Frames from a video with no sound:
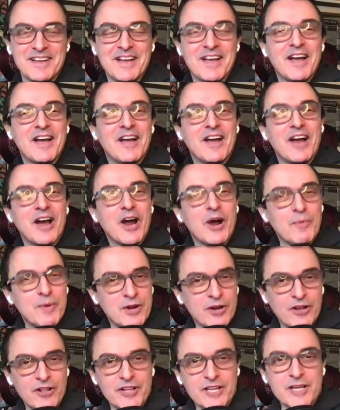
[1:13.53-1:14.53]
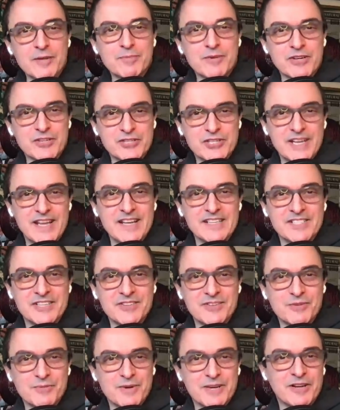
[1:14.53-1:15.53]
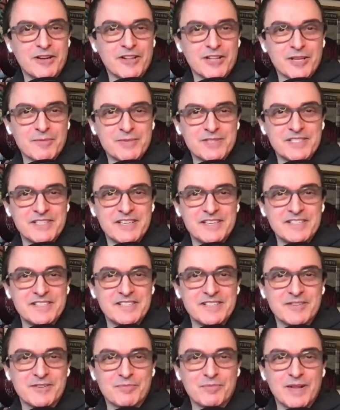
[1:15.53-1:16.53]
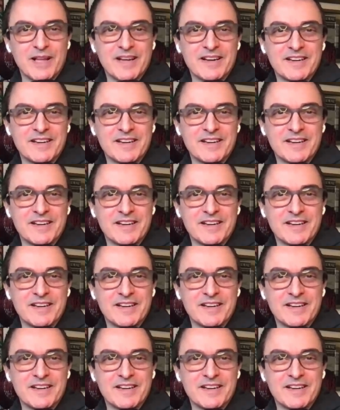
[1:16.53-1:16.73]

He was. Are we calling him him Anton or are we calling him Santi or Black